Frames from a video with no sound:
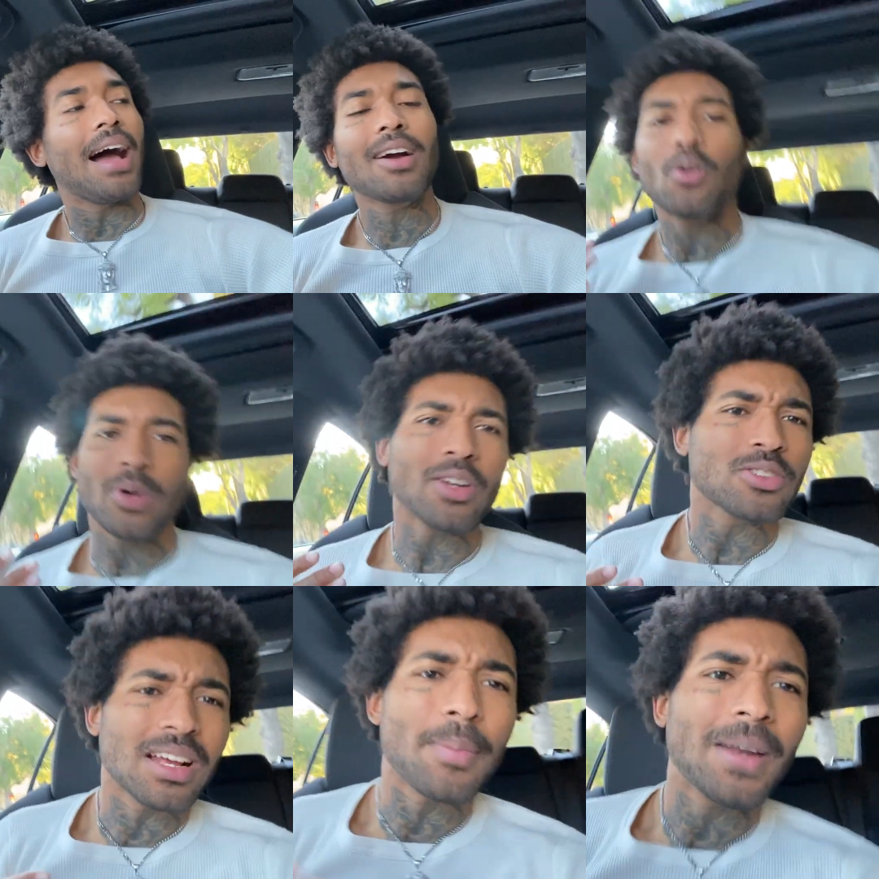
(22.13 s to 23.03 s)
I go window
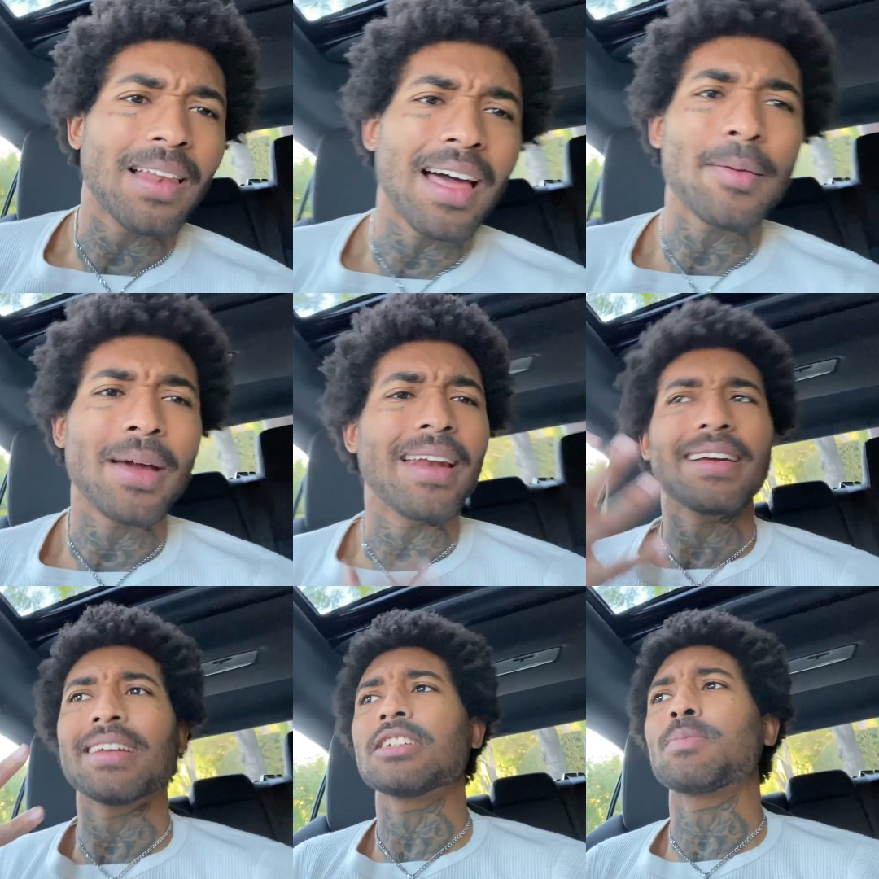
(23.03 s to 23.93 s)
shopping a lot, man. I
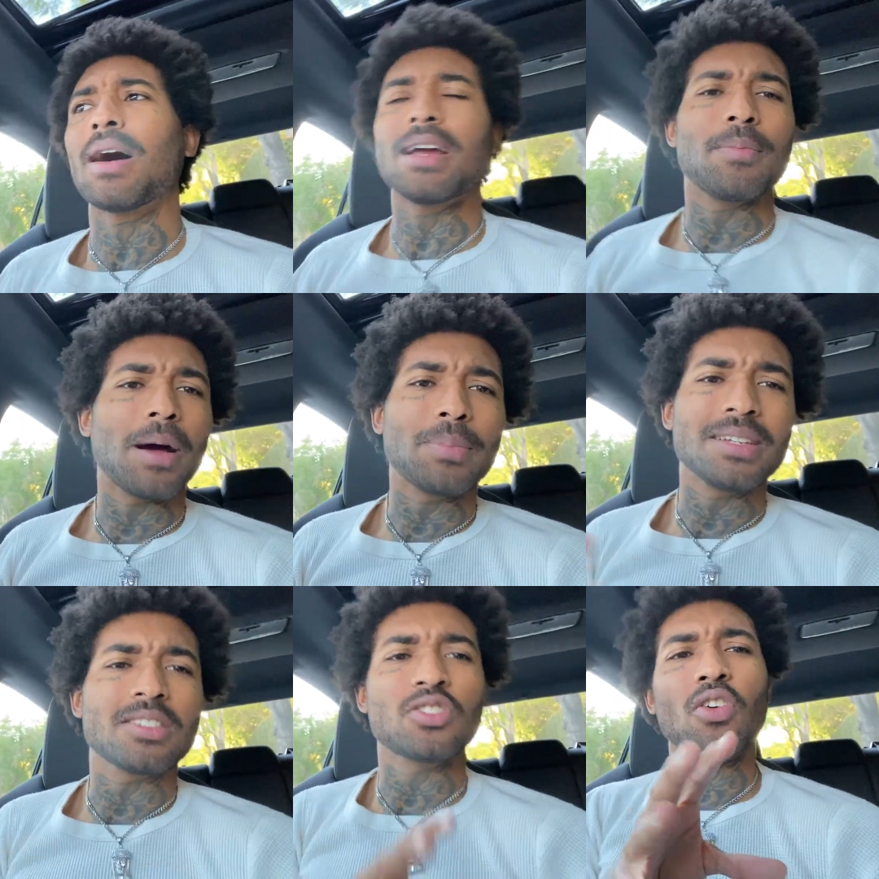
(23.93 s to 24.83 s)
get inspired by
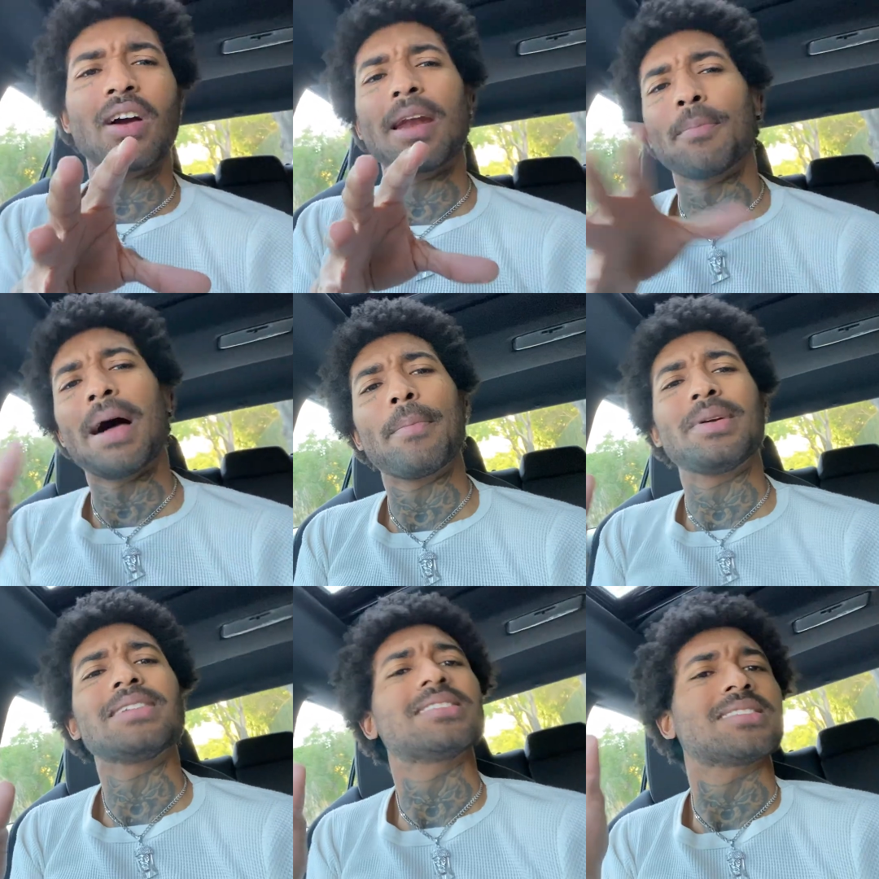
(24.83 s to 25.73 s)
pieces. You don't gotta buy
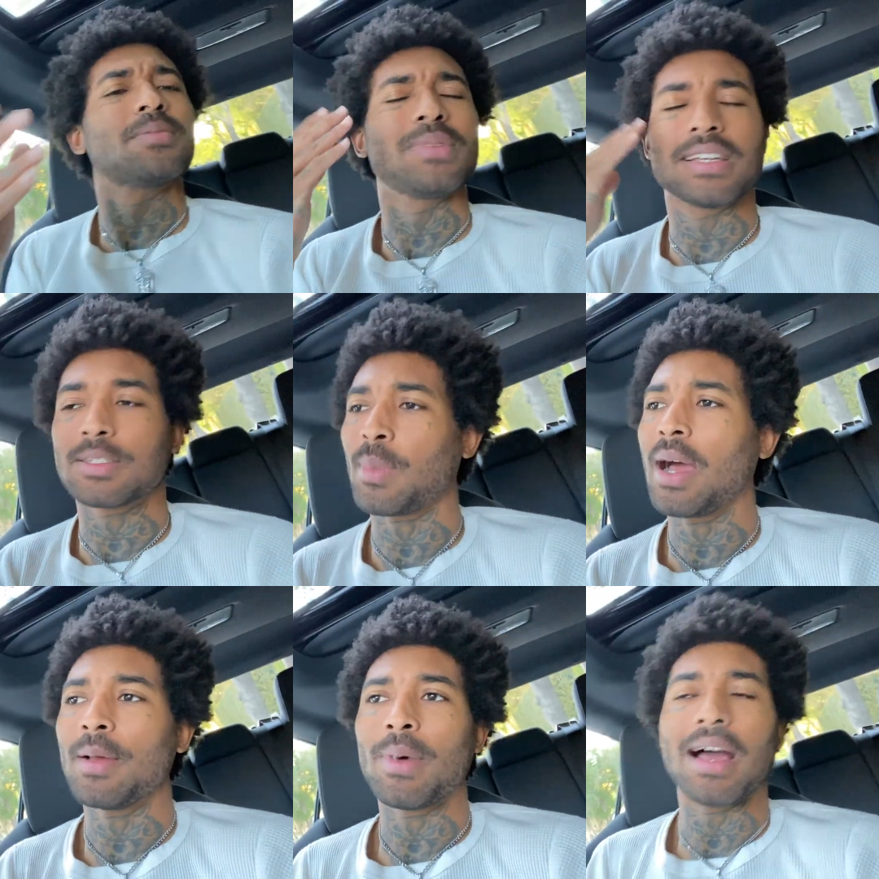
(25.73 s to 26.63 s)
pieces to be
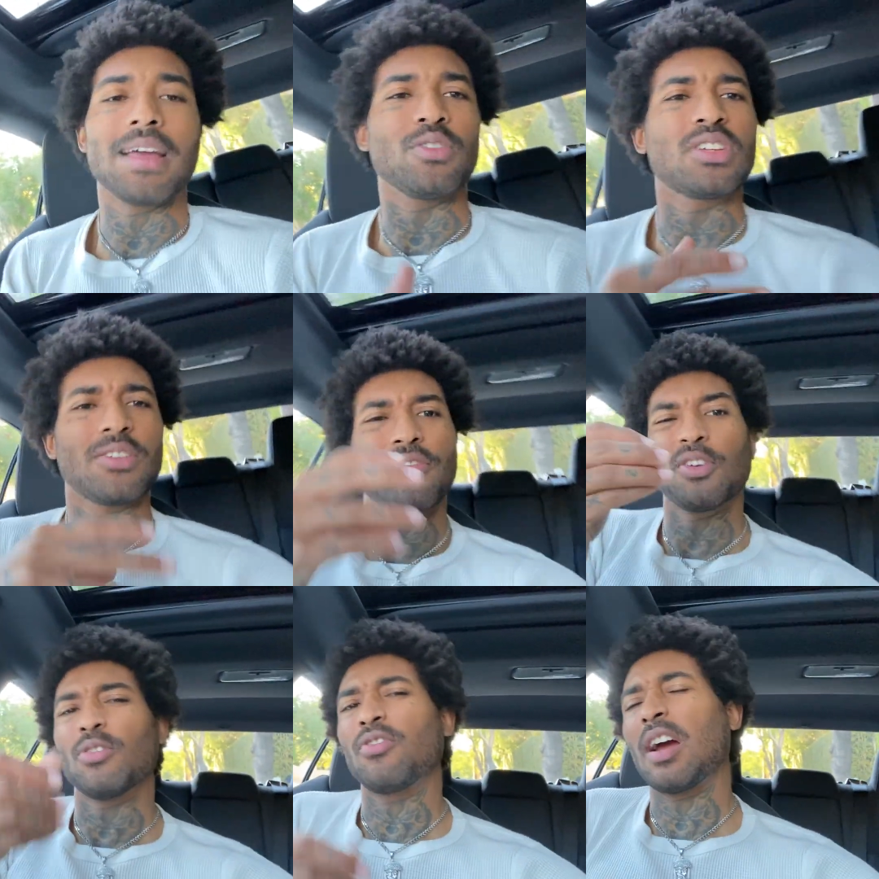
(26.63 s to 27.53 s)
inspired by it. You get to
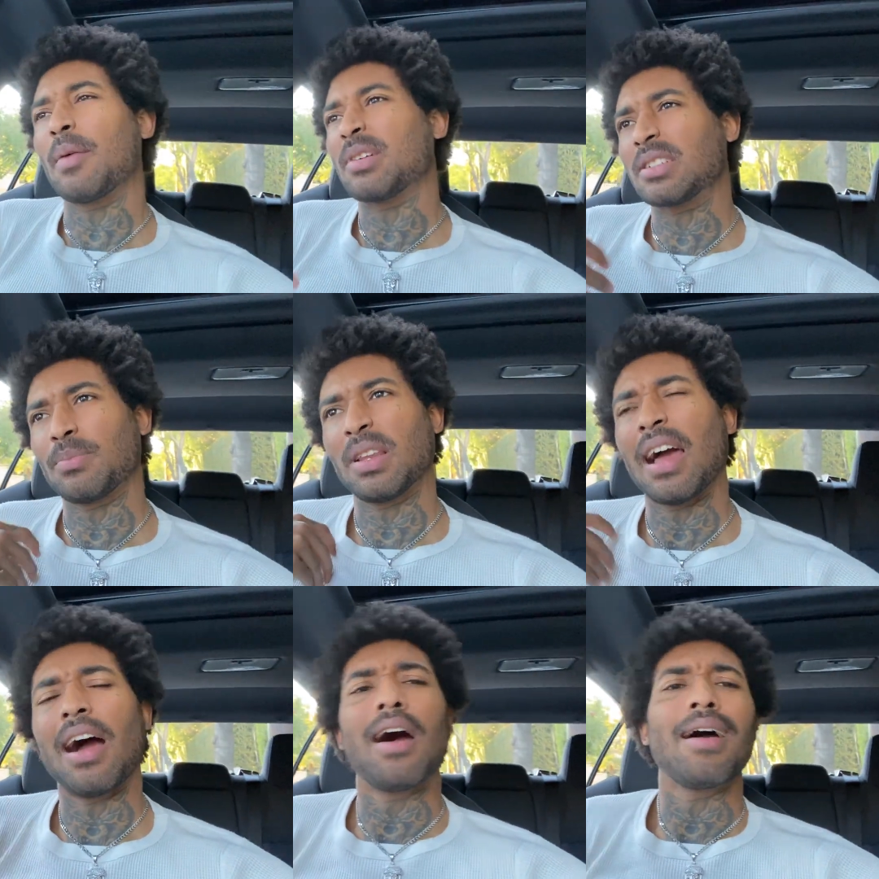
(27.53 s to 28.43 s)
feel fabrics and be
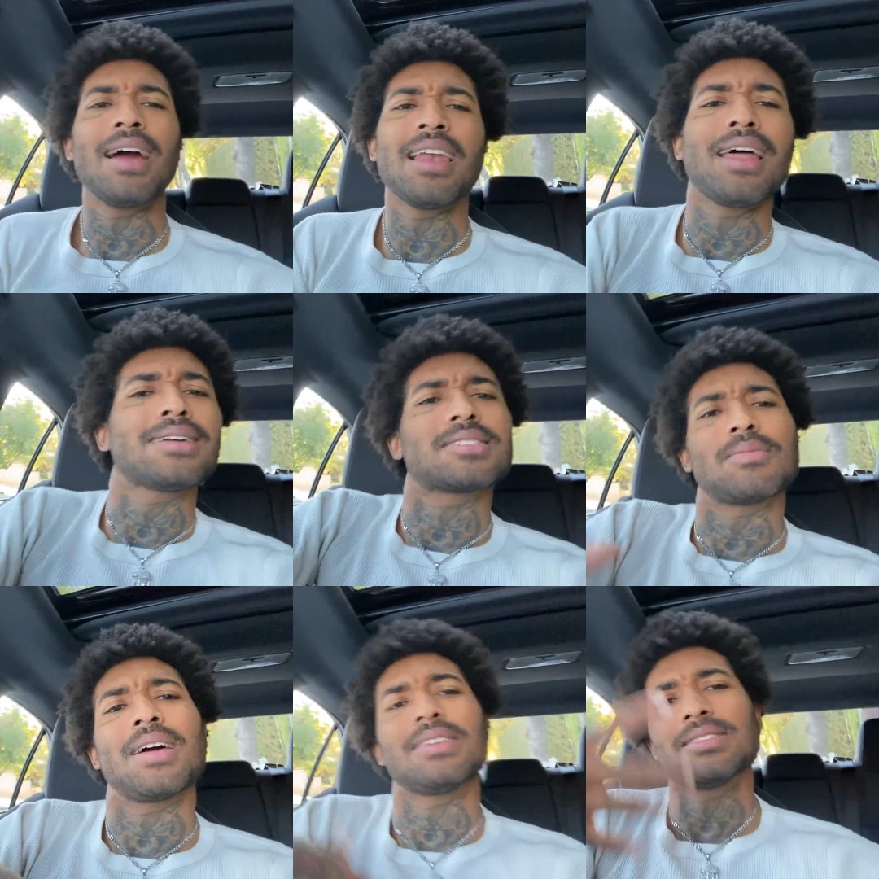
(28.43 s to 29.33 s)
like, all right, I like
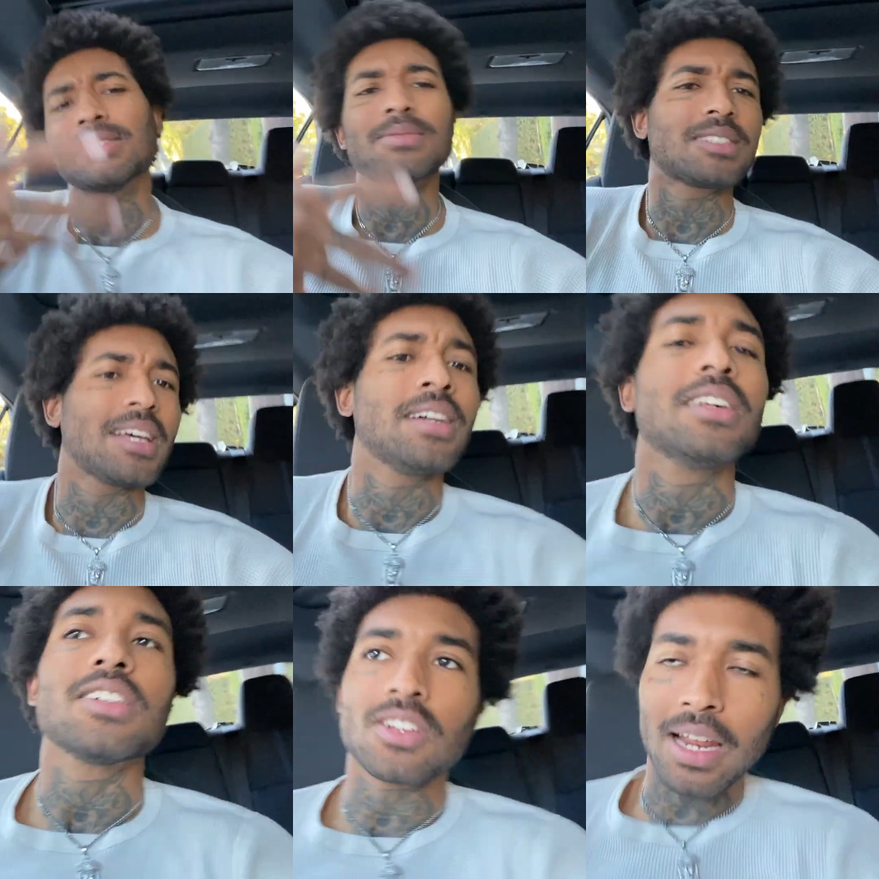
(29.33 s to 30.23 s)
something like that. You know what I'm saying?
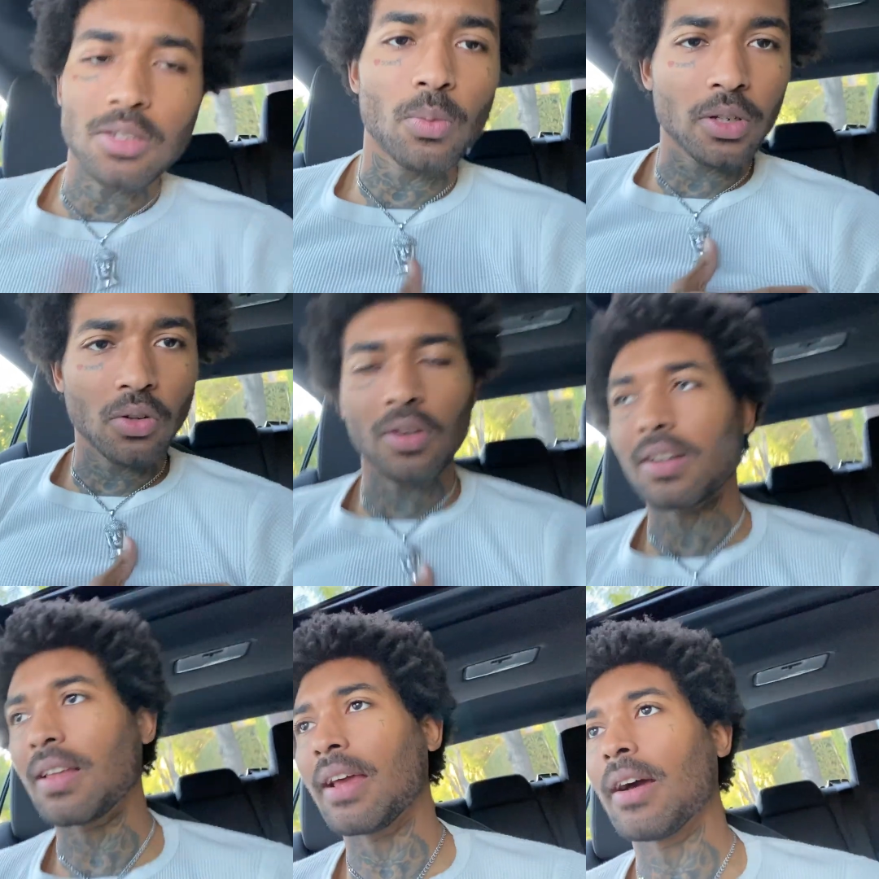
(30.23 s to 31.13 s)
So that's what we're doing
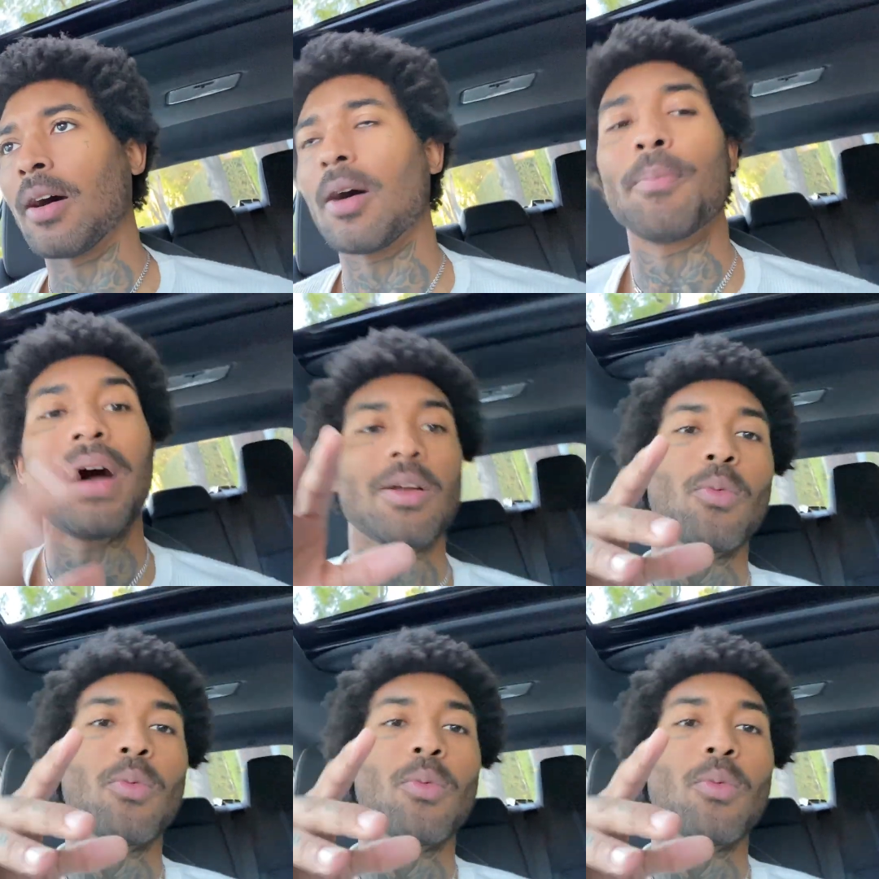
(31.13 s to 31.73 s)
today. Um, by the